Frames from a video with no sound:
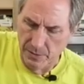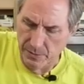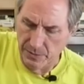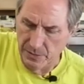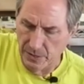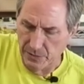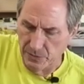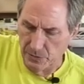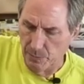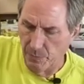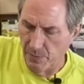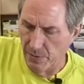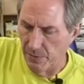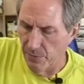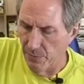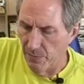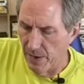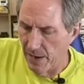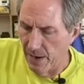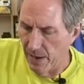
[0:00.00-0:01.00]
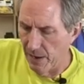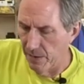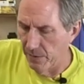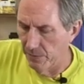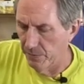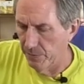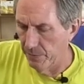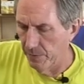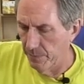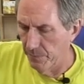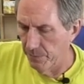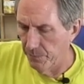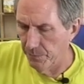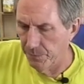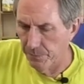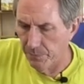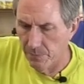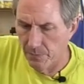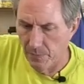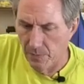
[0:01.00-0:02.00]
get it spread around
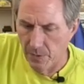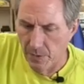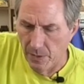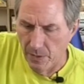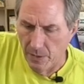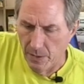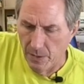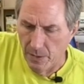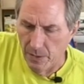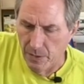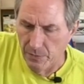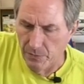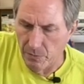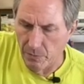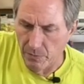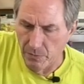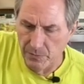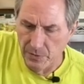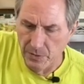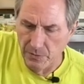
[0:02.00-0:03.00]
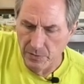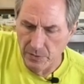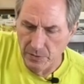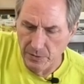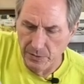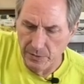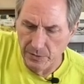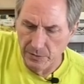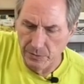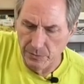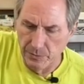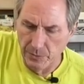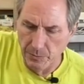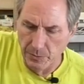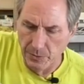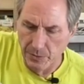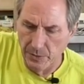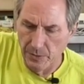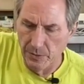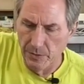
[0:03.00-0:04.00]
sort of evenly
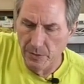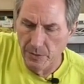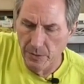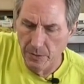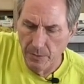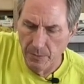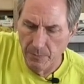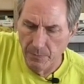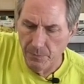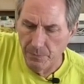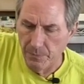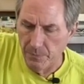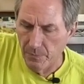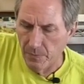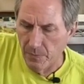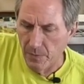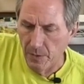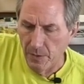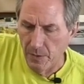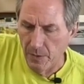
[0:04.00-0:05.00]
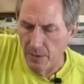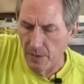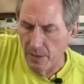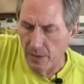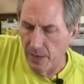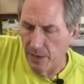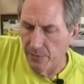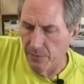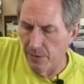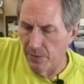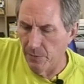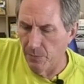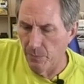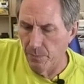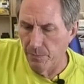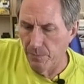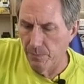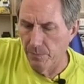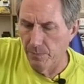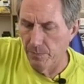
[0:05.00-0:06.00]
distributed, and then
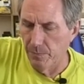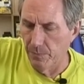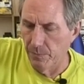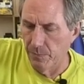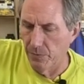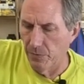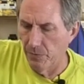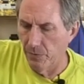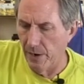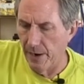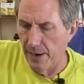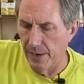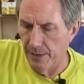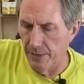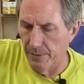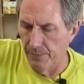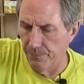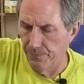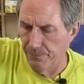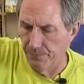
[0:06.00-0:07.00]
drag it.